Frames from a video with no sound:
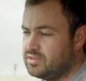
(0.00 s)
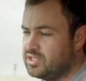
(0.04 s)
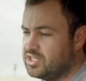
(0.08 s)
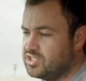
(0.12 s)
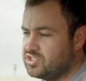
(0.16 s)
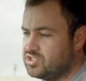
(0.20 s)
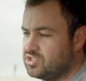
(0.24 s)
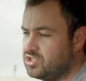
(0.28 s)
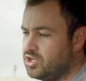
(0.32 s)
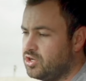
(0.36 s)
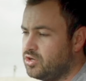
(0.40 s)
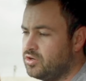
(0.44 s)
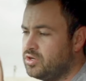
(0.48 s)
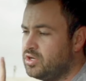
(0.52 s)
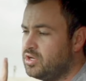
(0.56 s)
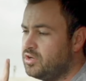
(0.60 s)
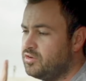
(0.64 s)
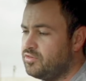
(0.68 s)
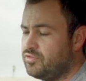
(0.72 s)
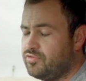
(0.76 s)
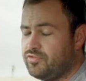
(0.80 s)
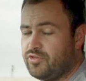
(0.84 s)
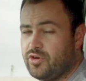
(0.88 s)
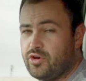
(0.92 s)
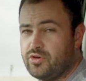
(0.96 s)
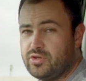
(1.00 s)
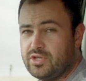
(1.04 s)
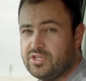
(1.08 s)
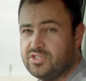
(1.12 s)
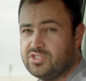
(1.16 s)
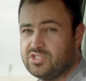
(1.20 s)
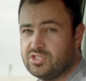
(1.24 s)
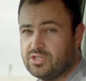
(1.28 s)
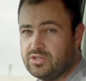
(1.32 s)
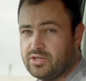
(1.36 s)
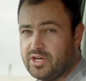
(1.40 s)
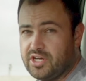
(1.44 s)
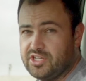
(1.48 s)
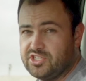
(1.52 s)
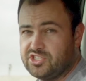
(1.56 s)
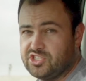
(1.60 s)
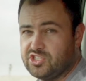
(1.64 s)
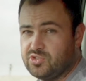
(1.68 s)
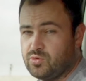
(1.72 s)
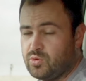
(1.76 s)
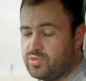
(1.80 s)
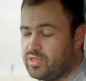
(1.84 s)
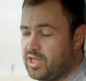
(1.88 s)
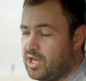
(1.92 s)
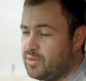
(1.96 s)
there's no phone
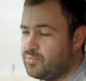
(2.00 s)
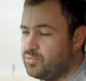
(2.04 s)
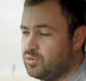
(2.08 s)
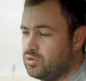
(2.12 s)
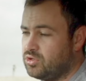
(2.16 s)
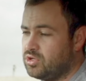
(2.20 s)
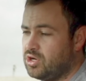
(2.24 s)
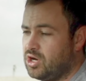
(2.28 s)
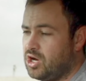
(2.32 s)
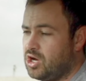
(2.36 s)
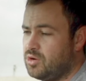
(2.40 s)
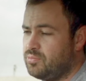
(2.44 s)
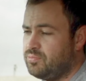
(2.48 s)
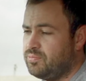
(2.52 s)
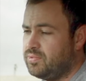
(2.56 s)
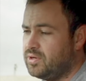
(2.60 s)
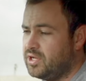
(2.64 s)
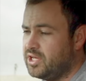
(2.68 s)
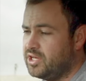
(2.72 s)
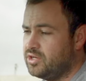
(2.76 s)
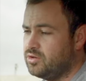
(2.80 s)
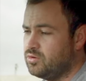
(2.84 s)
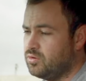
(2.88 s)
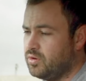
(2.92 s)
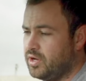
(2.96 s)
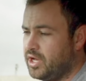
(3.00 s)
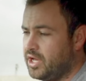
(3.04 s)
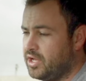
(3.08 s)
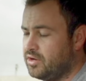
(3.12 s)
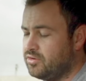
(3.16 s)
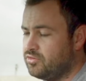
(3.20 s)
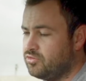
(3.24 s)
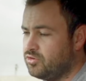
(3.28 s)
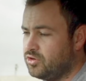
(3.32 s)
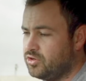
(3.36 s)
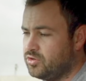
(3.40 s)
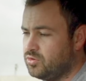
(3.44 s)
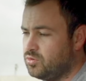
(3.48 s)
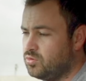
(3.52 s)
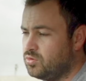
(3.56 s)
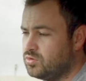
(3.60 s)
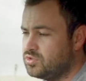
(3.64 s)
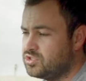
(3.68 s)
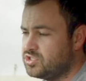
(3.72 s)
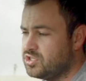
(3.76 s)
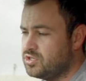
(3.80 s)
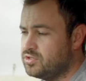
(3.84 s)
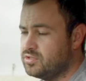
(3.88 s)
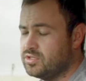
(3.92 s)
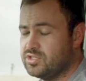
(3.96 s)
integration with Apple CarPlay or Android Auto,